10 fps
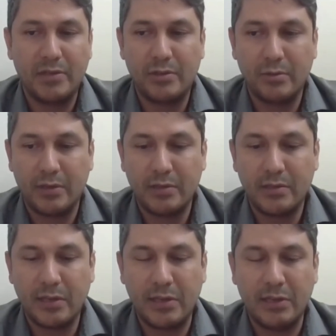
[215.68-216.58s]

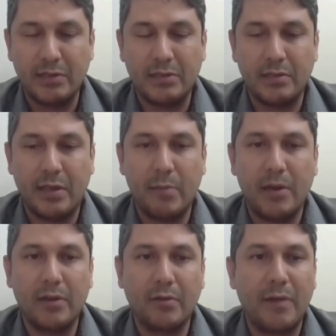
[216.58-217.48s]
students, is the
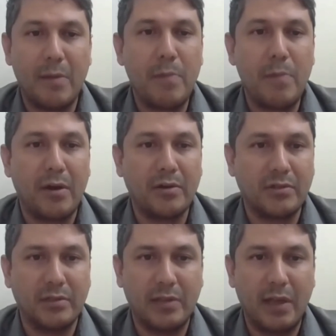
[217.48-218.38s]
ability to find
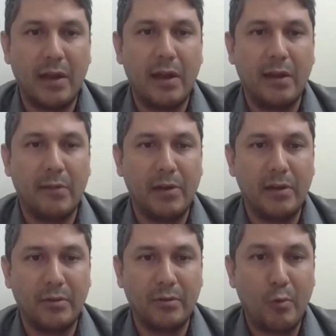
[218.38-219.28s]
patterns in data, the
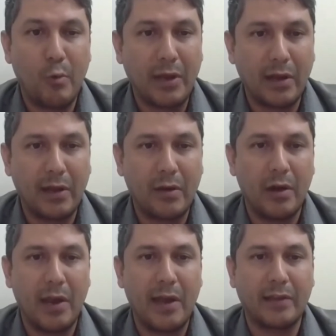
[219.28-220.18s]
ability to quickly
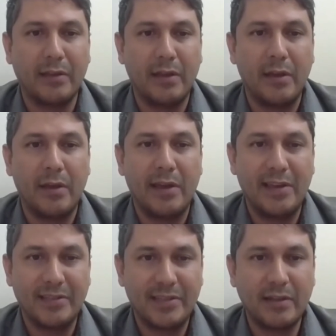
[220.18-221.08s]
collect
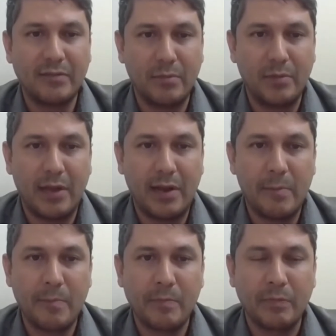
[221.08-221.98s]
insights from
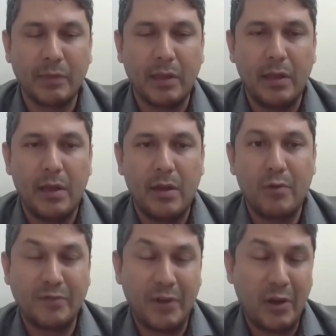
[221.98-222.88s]
data.
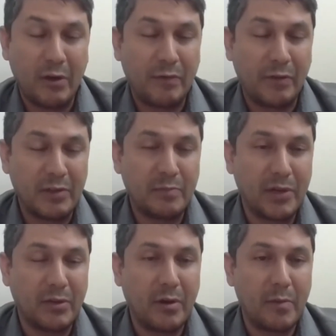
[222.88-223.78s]
Was very helpful in this
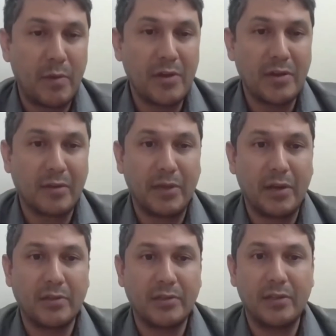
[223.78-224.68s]
particular project
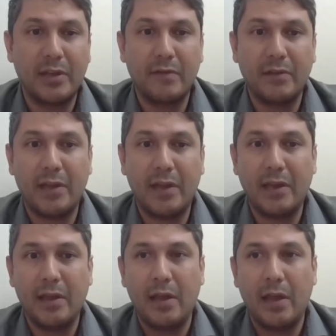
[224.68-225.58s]
because at the end of the
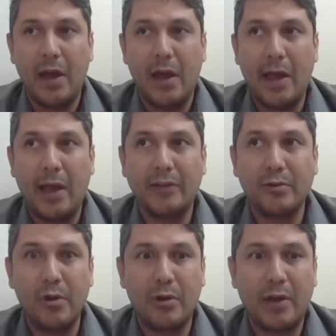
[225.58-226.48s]
day, I had
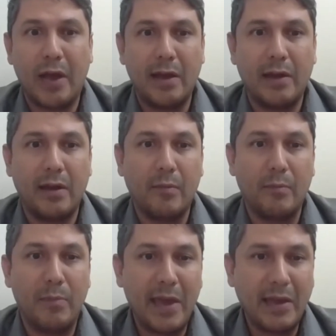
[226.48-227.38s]
to look at
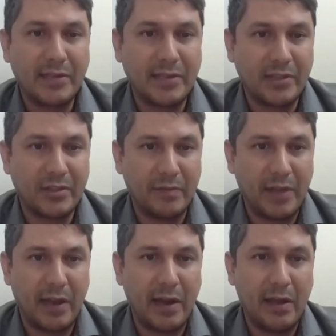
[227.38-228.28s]
big sets of
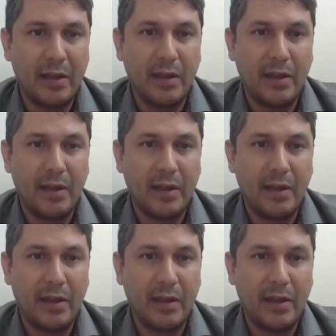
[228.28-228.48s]
data,